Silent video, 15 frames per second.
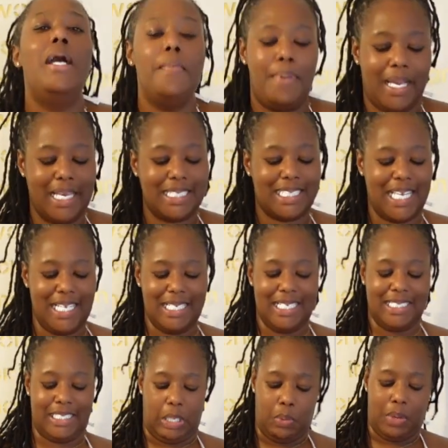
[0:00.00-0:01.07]
because getting
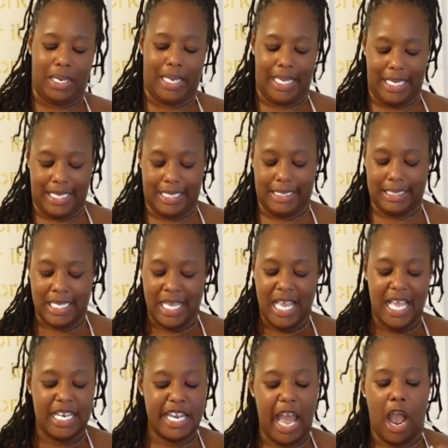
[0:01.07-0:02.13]
this on is
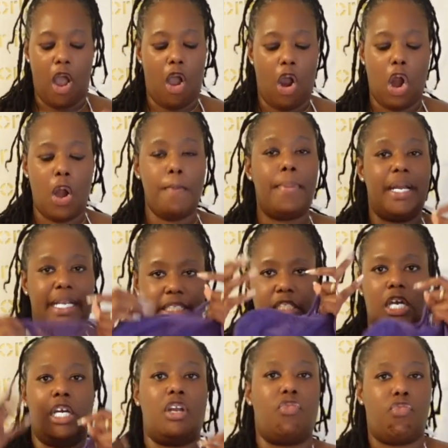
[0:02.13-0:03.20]
not hard, but it's
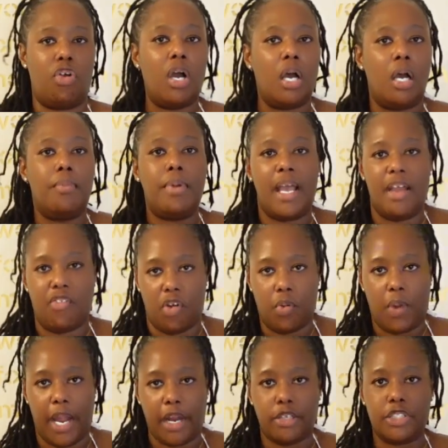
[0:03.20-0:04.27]
gonna rub
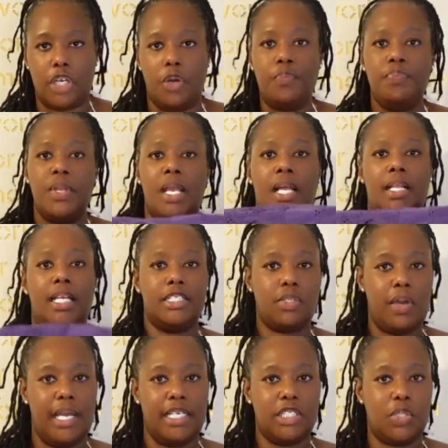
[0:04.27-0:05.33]
everywhere. So let's go
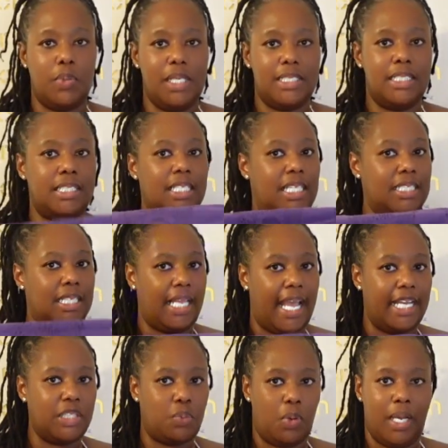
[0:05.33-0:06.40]
ahead and squeeze into this
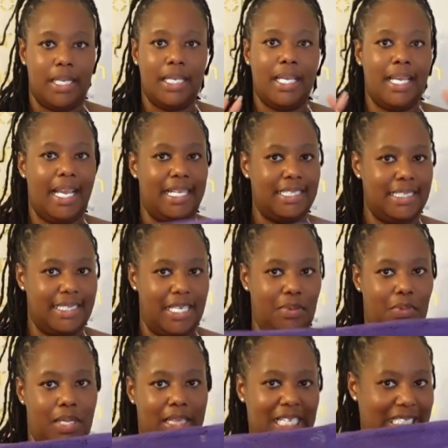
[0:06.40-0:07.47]
last one and see
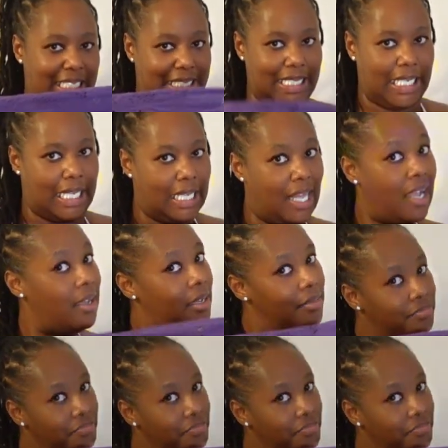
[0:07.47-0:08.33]
what this is looking like.